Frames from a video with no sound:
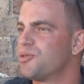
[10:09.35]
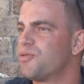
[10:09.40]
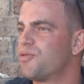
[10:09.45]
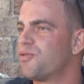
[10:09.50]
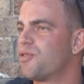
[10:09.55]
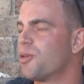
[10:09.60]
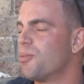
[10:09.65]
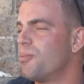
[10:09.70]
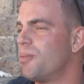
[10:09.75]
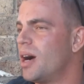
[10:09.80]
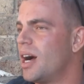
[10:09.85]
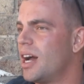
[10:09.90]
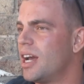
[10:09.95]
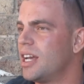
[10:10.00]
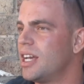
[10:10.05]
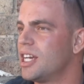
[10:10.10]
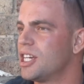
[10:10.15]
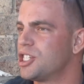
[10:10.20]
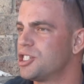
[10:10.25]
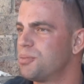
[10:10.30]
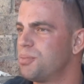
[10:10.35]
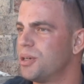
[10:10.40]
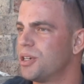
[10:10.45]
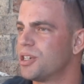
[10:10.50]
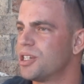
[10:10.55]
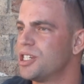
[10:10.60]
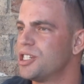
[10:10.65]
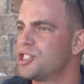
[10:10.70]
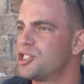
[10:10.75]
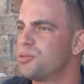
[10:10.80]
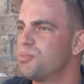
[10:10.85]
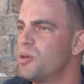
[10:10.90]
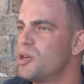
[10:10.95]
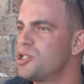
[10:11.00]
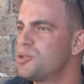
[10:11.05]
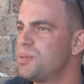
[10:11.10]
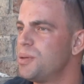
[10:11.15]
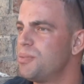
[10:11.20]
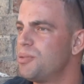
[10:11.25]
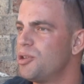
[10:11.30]
From my experience,
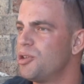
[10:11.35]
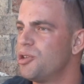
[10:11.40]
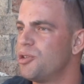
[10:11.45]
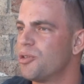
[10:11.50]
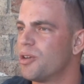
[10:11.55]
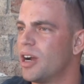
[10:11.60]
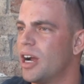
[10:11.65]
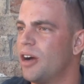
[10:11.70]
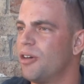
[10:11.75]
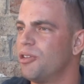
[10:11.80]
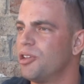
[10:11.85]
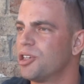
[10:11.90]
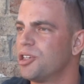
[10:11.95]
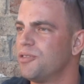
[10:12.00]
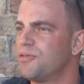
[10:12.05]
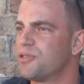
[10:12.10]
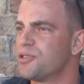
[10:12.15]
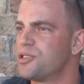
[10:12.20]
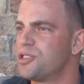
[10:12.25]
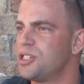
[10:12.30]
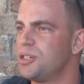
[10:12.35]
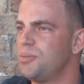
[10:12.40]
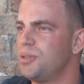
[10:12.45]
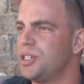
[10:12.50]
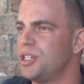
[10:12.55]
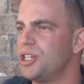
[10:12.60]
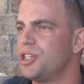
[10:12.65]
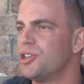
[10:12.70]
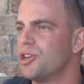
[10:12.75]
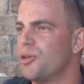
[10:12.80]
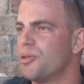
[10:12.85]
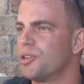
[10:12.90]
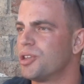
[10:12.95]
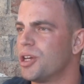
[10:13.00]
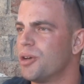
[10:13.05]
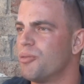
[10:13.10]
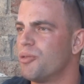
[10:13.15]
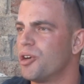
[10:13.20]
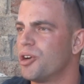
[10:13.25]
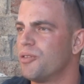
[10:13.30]
most people who are out looking for CBD know what
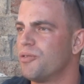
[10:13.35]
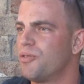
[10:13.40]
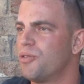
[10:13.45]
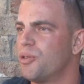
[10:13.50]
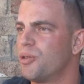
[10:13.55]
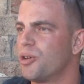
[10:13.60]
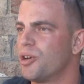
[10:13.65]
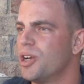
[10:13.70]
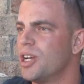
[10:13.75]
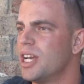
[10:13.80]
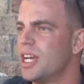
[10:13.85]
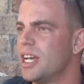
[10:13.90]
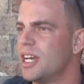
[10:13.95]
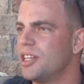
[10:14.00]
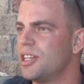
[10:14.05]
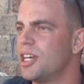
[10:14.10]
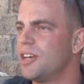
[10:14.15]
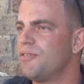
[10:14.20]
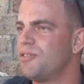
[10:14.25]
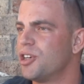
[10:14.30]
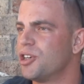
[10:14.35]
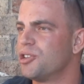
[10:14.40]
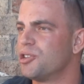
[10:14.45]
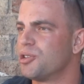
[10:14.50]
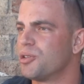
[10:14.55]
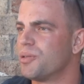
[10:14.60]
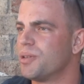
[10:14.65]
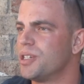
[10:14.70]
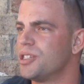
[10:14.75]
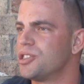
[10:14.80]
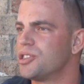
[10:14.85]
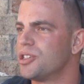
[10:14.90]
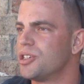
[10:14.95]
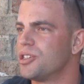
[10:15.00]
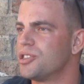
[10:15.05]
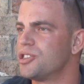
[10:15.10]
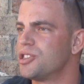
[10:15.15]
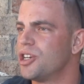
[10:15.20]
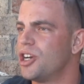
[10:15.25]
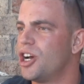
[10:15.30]
they want it for, and they've done their
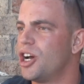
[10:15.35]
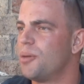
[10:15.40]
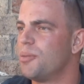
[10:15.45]
research.